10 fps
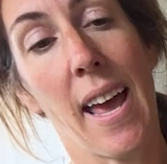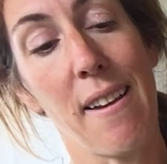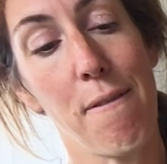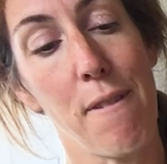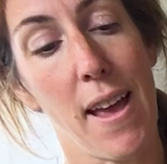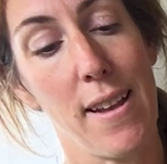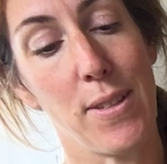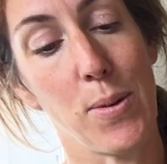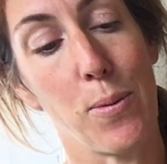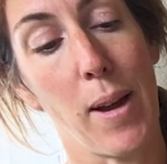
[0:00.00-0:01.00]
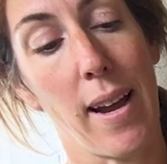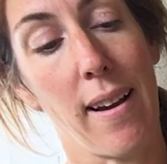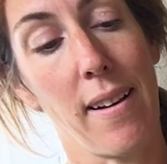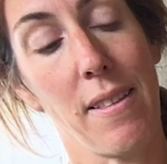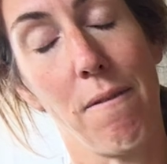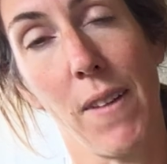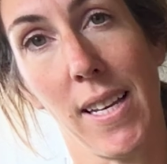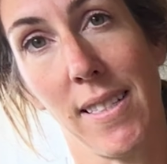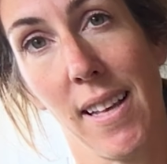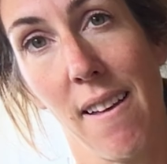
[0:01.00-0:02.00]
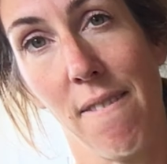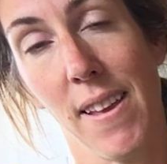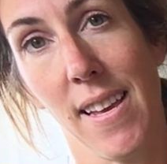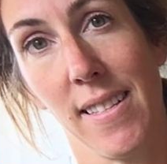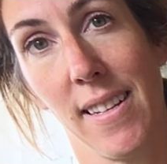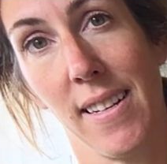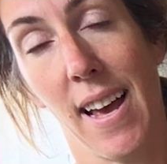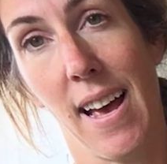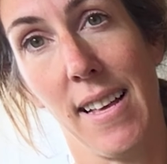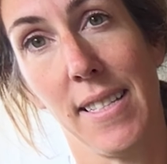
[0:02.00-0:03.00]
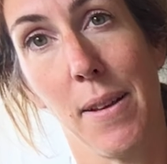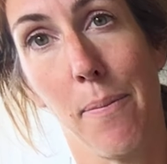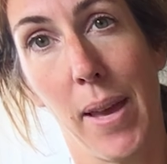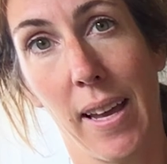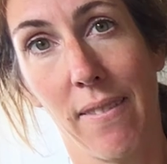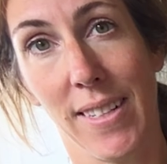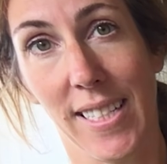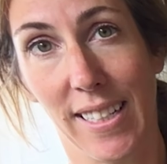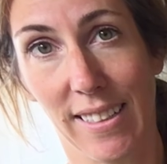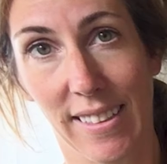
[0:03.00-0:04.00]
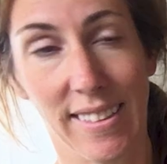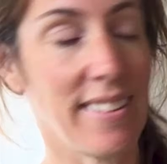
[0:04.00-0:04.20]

and events where the vase life isn't as big of a deal.